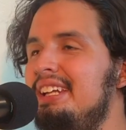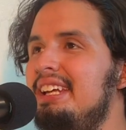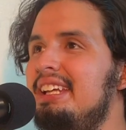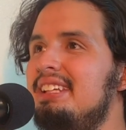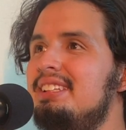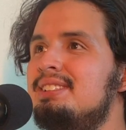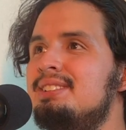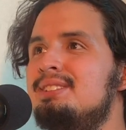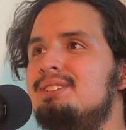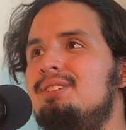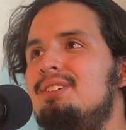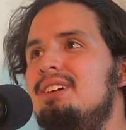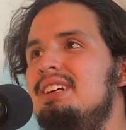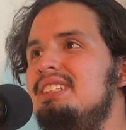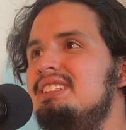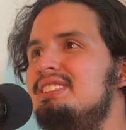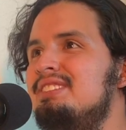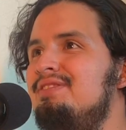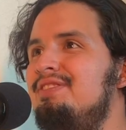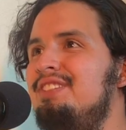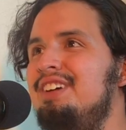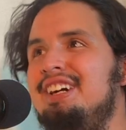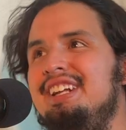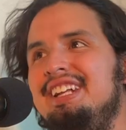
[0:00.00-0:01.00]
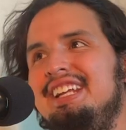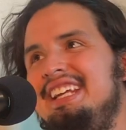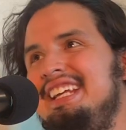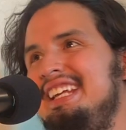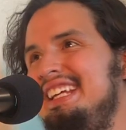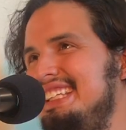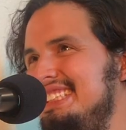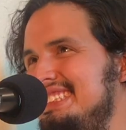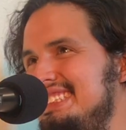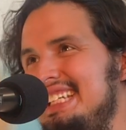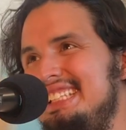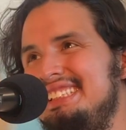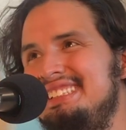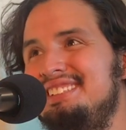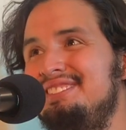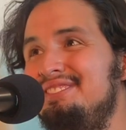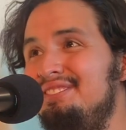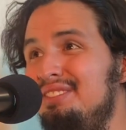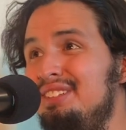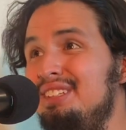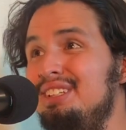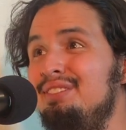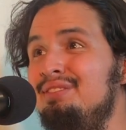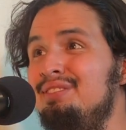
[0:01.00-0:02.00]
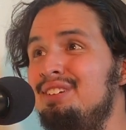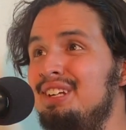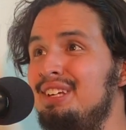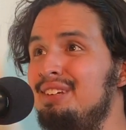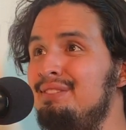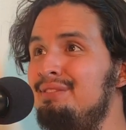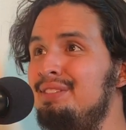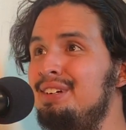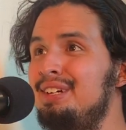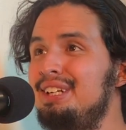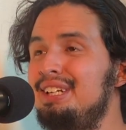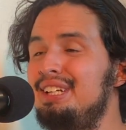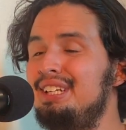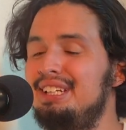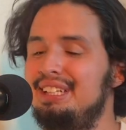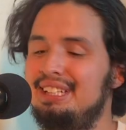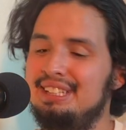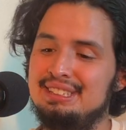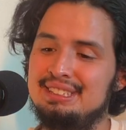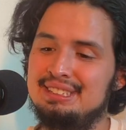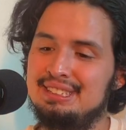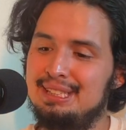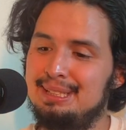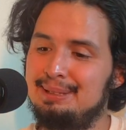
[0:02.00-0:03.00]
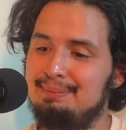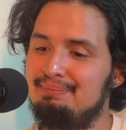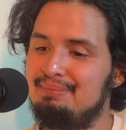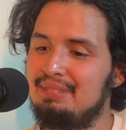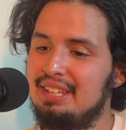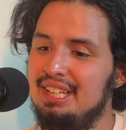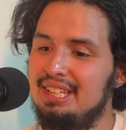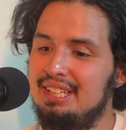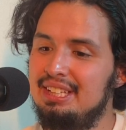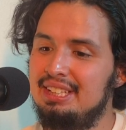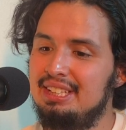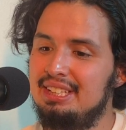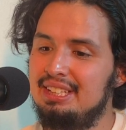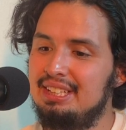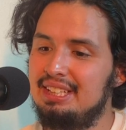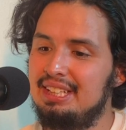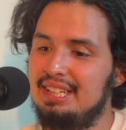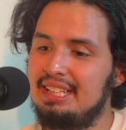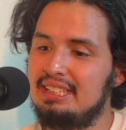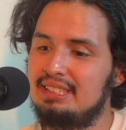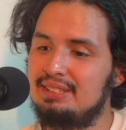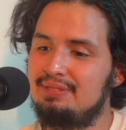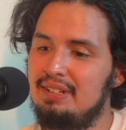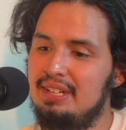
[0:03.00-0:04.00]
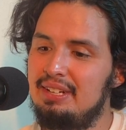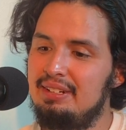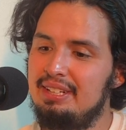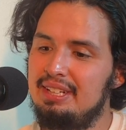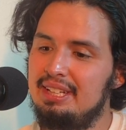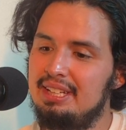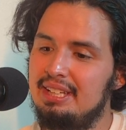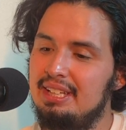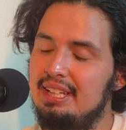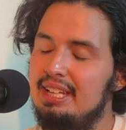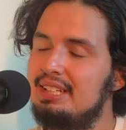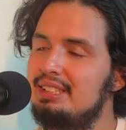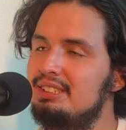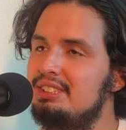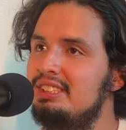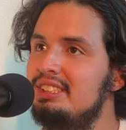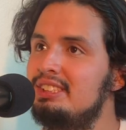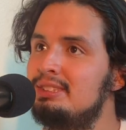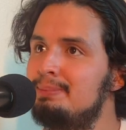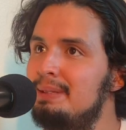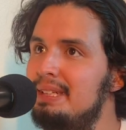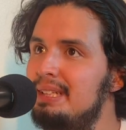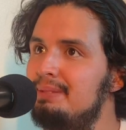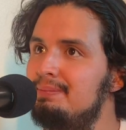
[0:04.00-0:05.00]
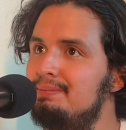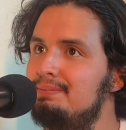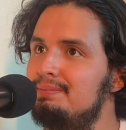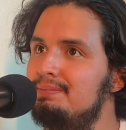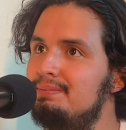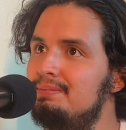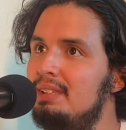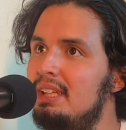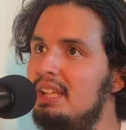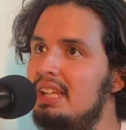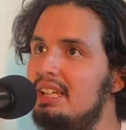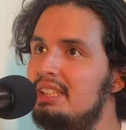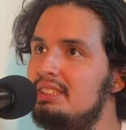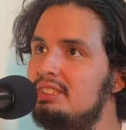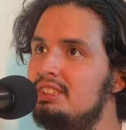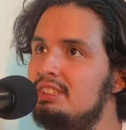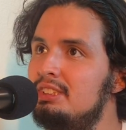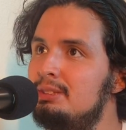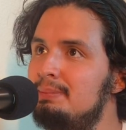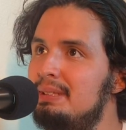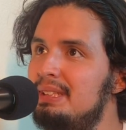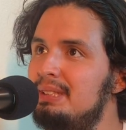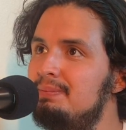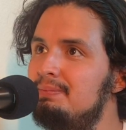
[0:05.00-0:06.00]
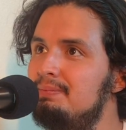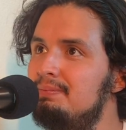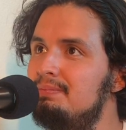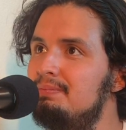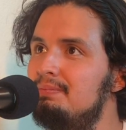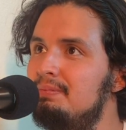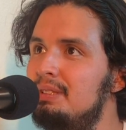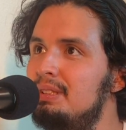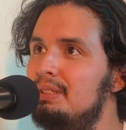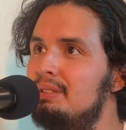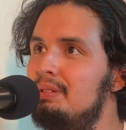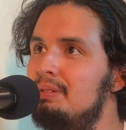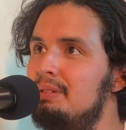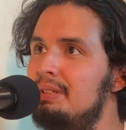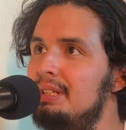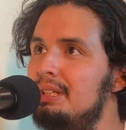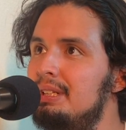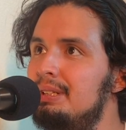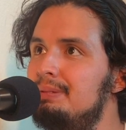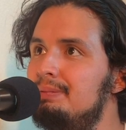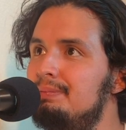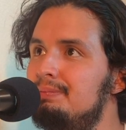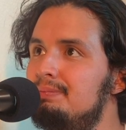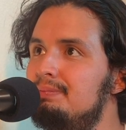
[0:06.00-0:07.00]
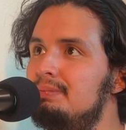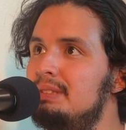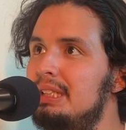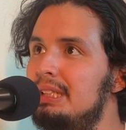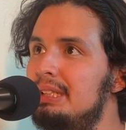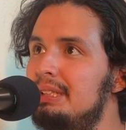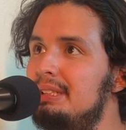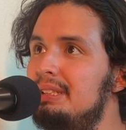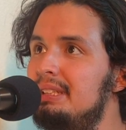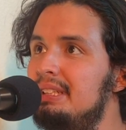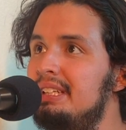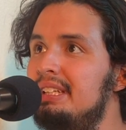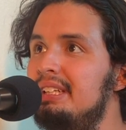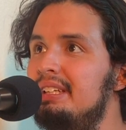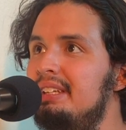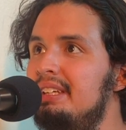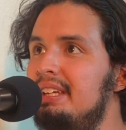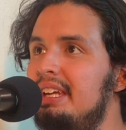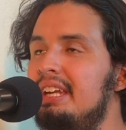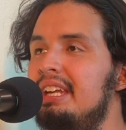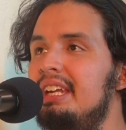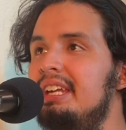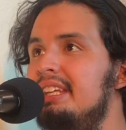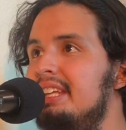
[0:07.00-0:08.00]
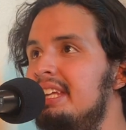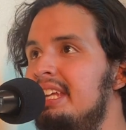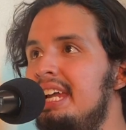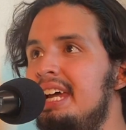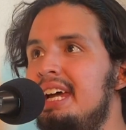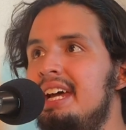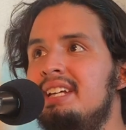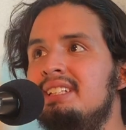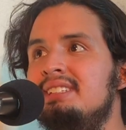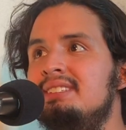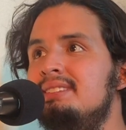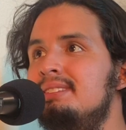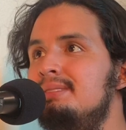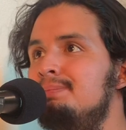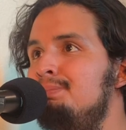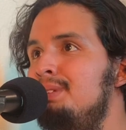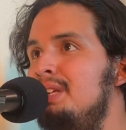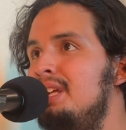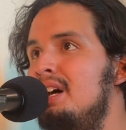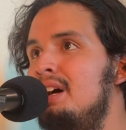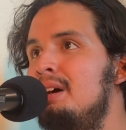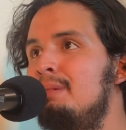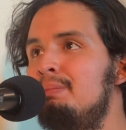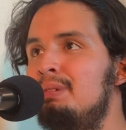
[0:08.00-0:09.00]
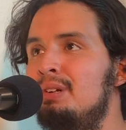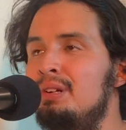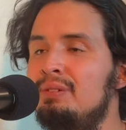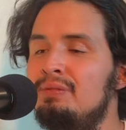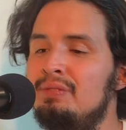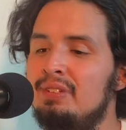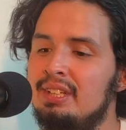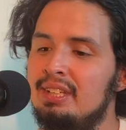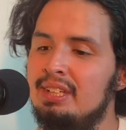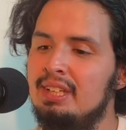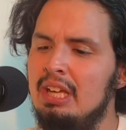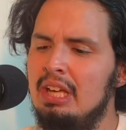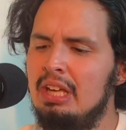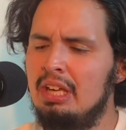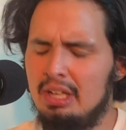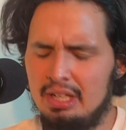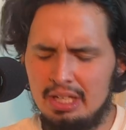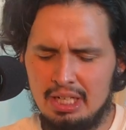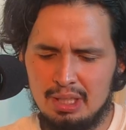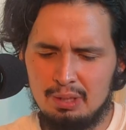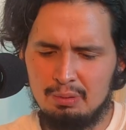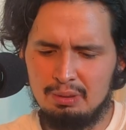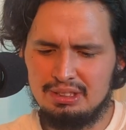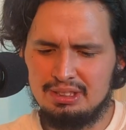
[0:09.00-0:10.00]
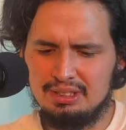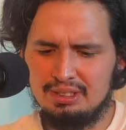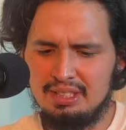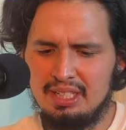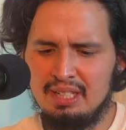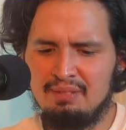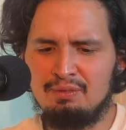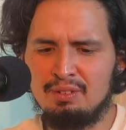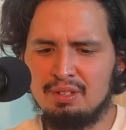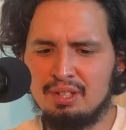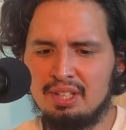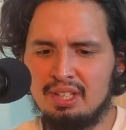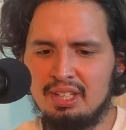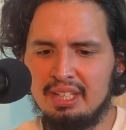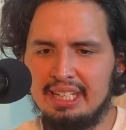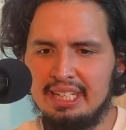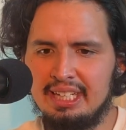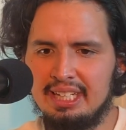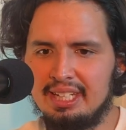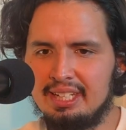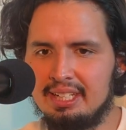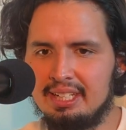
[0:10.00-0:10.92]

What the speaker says: the story is funny. It's actually really fucking funny. It's very a lot of cheese man. A lot of cheese man. Yeah. Again, the cast beyond perfect. What's her name from Glee?